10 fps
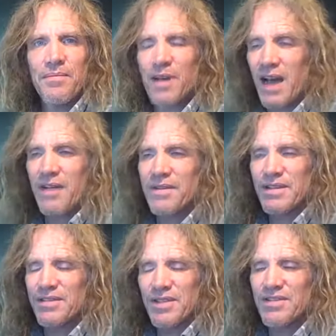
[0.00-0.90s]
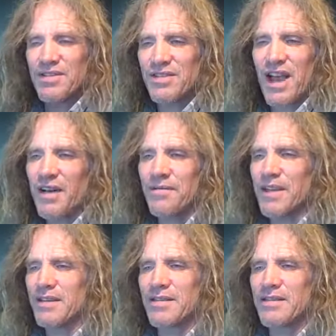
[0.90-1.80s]
but obvious, just as
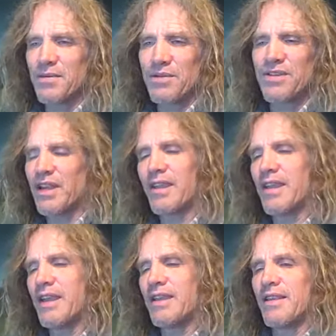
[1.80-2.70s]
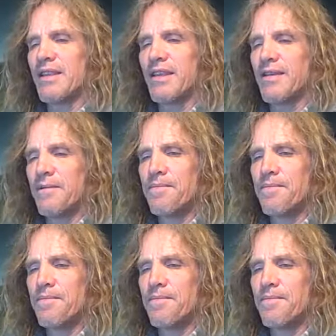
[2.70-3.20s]
obvious, there was nothing in the